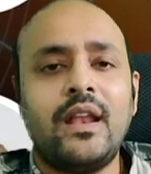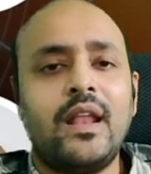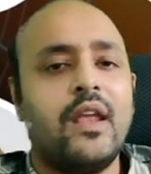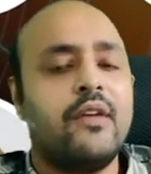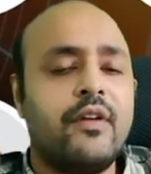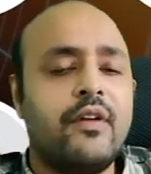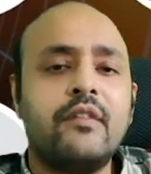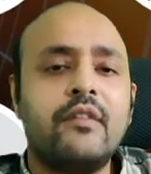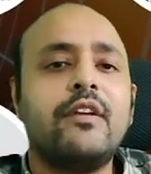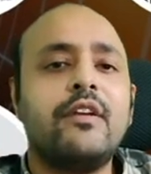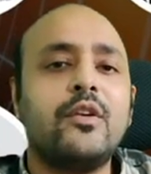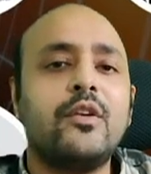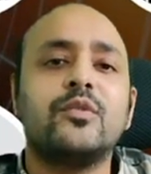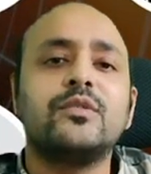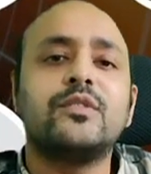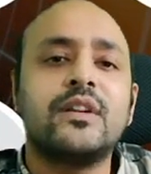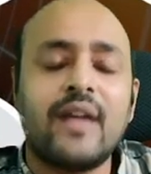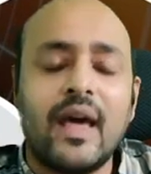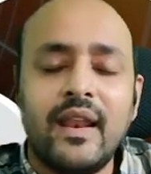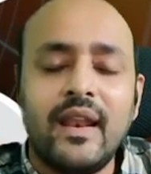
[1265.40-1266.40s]
even we know
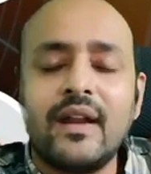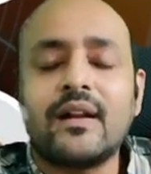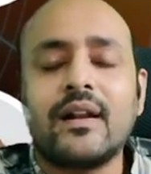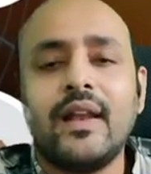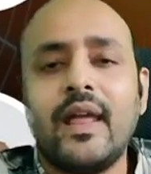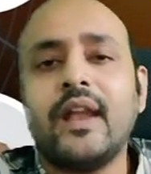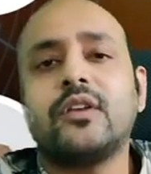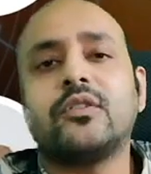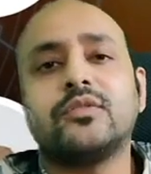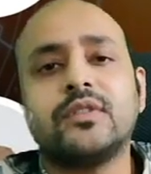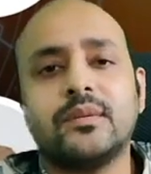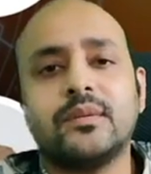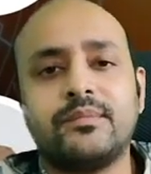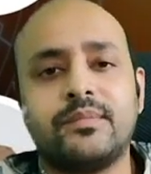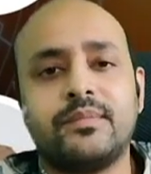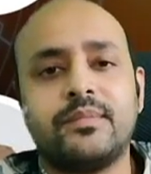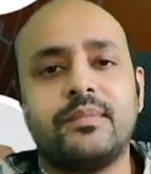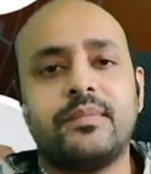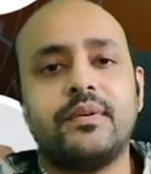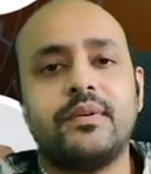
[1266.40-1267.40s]
the direct link to the
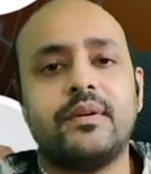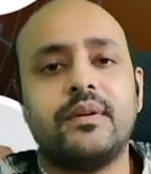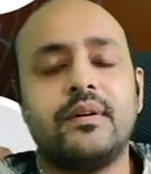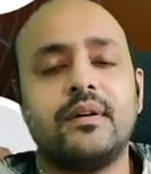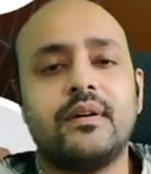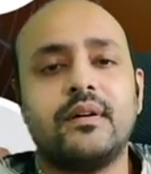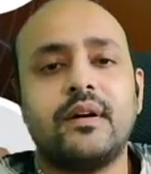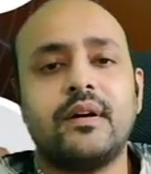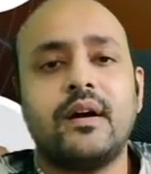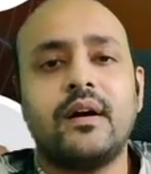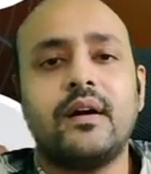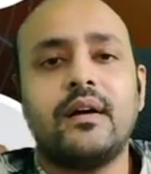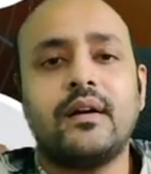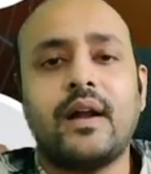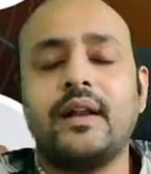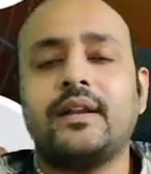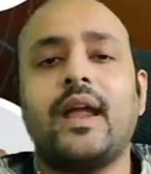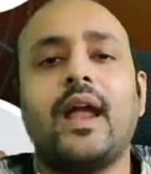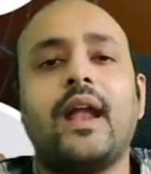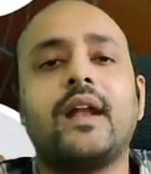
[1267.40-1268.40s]

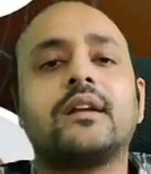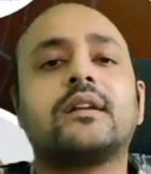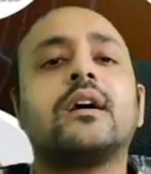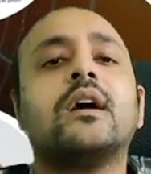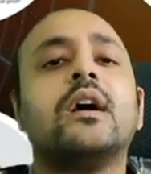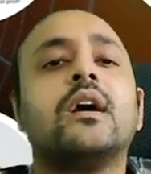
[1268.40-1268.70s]
content,